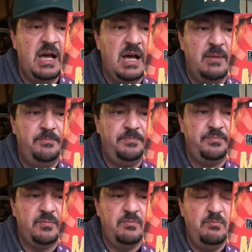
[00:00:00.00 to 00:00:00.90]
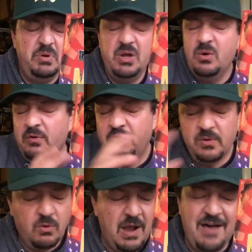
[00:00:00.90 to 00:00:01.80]
Uh,
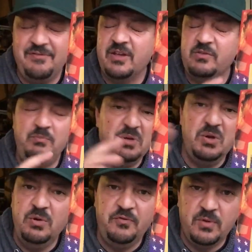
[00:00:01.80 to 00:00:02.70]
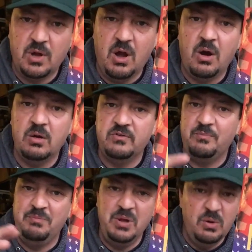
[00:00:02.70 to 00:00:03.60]
beautiful graphics, beautiful cards,
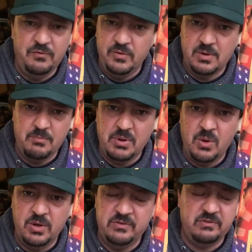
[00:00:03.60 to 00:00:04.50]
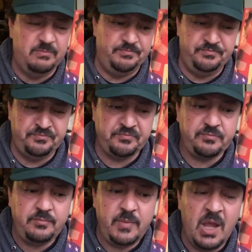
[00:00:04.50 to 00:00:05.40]
beautiful components.
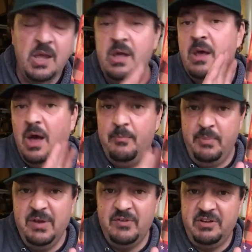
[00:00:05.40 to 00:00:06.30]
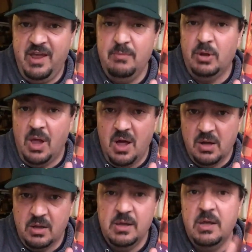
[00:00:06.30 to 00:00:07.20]
A bit of a table
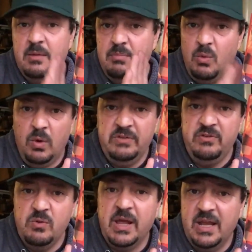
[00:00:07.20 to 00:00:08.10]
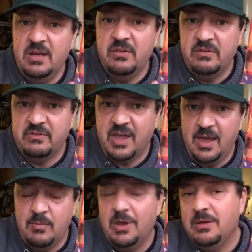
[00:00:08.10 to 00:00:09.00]
hog, but once you get into this
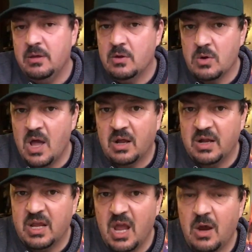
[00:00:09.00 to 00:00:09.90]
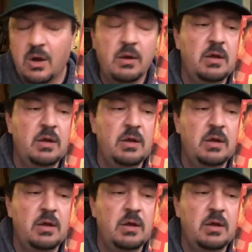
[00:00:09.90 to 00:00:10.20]
game, you're not going to care.